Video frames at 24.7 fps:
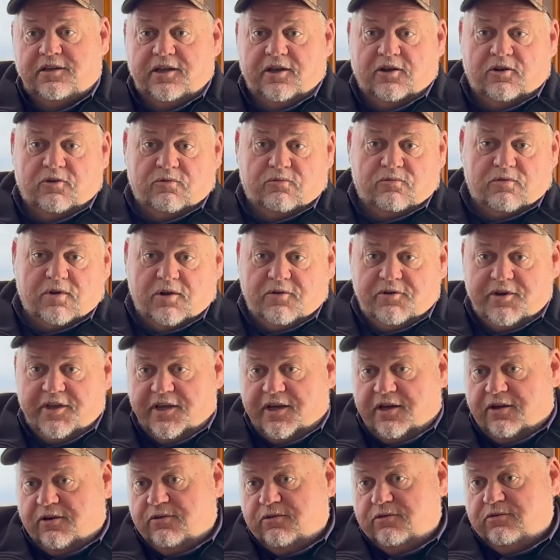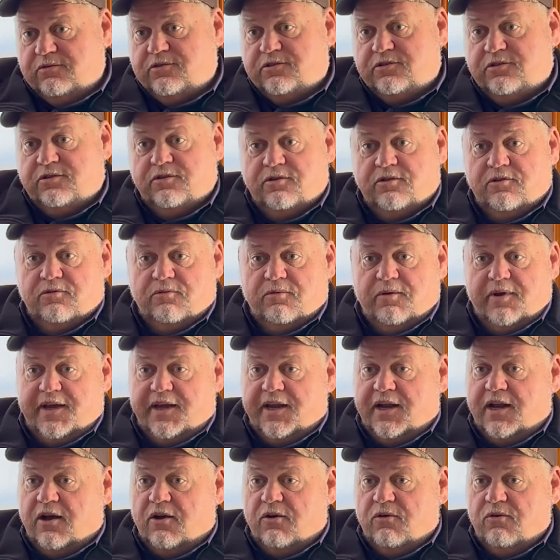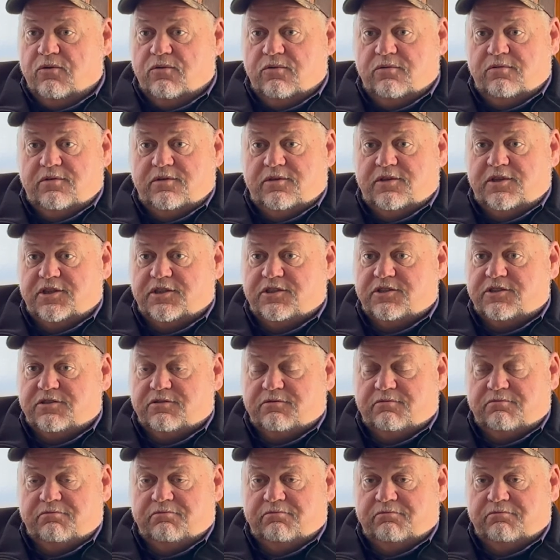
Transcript: Rodeos. We can hold just